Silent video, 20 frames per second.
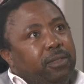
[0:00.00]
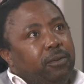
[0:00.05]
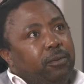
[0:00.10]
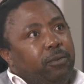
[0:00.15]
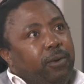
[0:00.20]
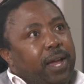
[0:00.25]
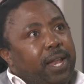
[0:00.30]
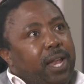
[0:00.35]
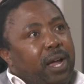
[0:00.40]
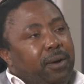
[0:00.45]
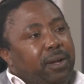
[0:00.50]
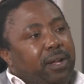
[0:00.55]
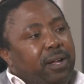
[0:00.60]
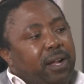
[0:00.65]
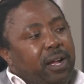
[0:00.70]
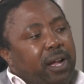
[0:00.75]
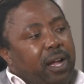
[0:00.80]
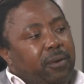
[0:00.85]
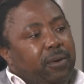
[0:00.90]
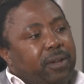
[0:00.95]

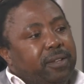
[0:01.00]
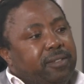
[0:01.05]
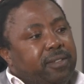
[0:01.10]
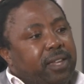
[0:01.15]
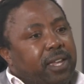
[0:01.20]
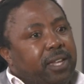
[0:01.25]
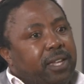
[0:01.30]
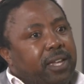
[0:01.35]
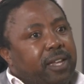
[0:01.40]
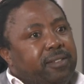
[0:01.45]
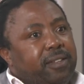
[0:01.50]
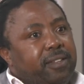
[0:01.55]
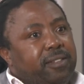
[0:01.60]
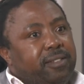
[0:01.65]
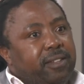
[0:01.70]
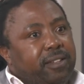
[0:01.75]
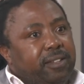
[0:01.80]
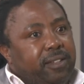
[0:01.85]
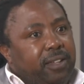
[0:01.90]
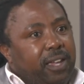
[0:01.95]
I was saying as a
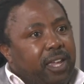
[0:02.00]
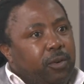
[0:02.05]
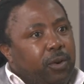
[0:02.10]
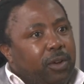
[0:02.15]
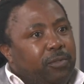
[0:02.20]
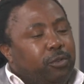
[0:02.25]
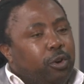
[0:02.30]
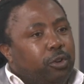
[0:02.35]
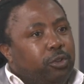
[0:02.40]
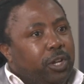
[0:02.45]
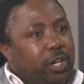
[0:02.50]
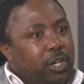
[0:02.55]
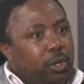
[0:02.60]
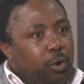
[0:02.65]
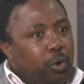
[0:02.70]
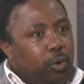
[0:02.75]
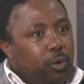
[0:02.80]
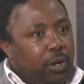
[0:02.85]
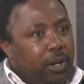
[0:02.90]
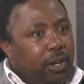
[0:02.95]
CDA, we've got a
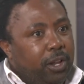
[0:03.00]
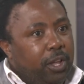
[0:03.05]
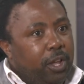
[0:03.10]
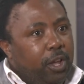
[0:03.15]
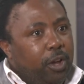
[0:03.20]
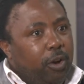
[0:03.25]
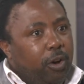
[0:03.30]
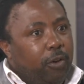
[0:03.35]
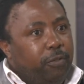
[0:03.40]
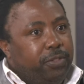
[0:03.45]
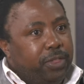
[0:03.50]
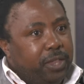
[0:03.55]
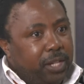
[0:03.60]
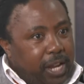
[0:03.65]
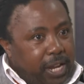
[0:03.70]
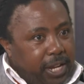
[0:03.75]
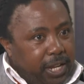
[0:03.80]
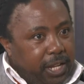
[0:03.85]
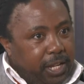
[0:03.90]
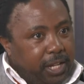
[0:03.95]
role of
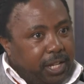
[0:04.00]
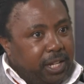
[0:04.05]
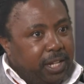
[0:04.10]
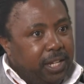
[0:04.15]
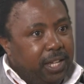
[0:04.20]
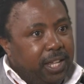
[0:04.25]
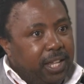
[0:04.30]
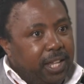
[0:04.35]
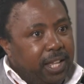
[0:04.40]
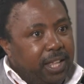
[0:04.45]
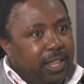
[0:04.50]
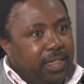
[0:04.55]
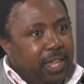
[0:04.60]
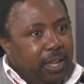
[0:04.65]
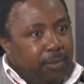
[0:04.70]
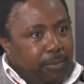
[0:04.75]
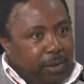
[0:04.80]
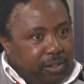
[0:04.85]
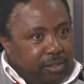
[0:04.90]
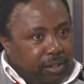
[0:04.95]
training the
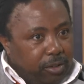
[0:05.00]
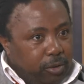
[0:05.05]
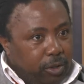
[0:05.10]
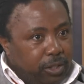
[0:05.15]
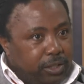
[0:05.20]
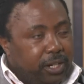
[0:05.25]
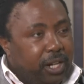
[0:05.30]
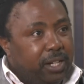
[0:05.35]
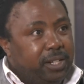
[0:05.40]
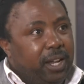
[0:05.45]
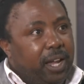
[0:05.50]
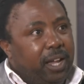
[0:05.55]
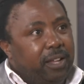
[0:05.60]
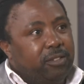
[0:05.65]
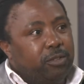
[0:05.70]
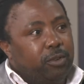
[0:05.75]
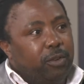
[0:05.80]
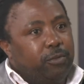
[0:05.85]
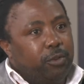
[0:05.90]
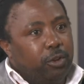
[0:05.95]
emerging
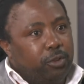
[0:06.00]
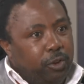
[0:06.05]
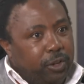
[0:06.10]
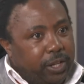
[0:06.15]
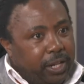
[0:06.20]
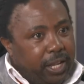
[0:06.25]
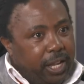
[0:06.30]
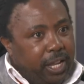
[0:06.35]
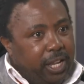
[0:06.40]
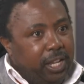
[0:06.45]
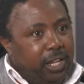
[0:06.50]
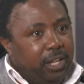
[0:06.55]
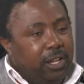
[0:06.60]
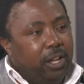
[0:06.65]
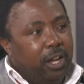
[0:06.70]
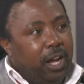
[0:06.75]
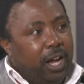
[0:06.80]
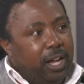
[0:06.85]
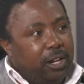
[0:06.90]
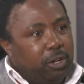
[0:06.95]
contractors, we've got
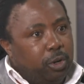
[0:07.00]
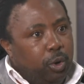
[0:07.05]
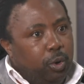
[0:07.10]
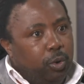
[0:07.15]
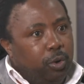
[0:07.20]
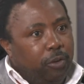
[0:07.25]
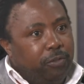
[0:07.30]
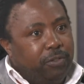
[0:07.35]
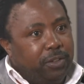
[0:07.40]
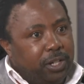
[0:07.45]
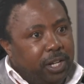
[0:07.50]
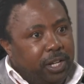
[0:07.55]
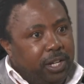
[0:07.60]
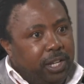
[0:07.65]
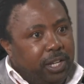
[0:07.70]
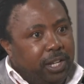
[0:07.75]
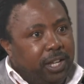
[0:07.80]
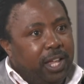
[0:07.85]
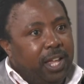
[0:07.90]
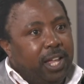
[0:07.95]
a role of
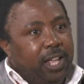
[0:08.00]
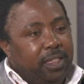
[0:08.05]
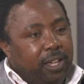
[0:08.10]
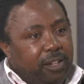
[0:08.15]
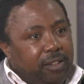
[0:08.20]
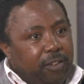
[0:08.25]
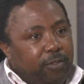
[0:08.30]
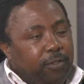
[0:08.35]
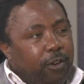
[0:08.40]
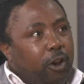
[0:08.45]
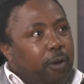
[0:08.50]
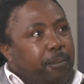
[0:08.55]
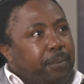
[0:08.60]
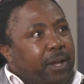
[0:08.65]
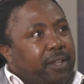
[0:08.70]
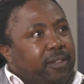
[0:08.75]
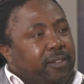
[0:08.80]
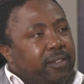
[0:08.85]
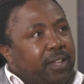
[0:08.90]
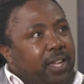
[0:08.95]
training the
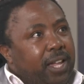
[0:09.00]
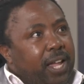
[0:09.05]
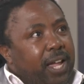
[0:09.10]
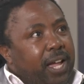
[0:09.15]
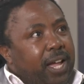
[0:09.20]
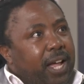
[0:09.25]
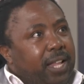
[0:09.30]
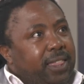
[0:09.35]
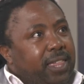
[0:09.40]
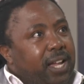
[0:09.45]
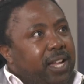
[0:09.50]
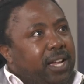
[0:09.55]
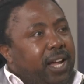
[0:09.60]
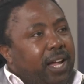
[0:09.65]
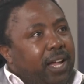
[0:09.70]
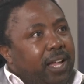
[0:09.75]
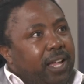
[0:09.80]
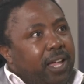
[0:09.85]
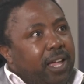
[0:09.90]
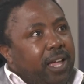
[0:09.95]
developers. I think
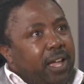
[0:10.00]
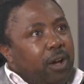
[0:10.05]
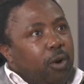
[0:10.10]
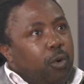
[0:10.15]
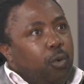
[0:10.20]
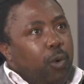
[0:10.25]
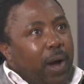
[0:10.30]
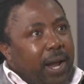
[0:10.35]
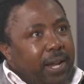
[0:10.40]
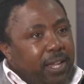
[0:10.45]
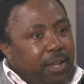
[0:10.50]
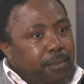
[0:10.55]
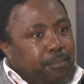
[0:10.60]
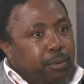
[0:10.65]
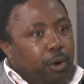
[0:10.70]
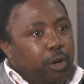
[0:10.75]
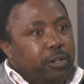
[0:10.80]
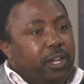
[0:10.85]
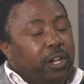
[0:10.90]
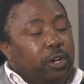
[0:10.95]
one
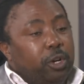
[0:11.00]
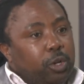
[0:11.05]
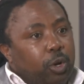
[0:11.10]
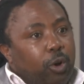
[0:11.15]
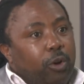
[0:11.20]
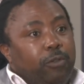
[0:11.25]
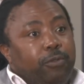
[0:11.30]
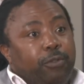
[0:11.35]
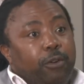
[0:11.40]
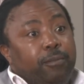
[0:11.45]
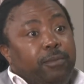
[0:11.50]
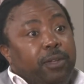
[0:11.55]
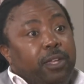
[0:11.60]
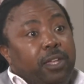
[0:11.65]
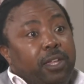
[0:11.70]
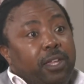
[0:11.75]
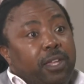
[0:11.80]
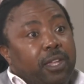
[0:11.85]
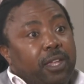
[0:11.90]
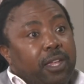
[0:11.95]
important role for
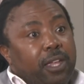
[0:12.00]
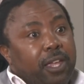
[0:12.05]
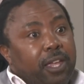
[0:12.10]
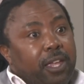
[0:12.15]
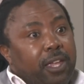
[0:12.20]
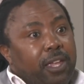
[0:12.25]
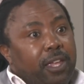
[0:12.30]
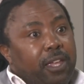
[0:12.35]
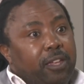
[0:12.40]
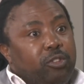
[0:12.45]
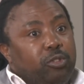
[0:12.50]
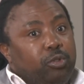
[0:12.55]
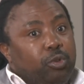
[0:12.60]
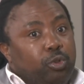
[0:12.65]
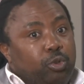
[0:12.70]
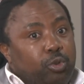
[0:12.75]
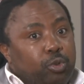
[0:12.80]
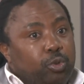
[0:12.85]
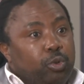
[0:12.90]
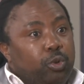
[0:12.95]
me is to
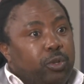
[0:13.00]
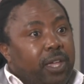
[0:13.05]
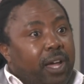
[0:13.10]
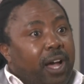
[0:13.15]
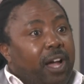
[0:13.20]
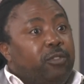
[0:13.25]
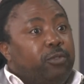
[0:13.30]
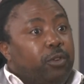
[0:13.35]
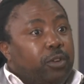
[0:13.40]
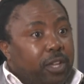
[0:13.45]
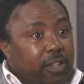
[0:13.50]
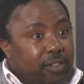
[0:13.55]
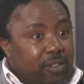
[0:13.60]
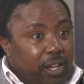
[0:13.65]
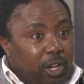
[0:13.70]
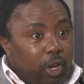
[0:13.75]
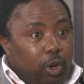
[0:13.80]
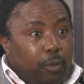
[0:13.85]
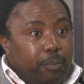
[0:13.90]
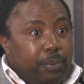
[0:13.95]
do the advocacy
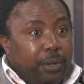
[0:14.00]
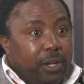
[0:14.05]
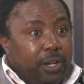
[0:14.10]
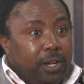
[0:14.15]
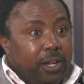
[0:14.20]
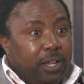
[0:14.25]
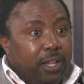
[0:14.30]
and lobbying.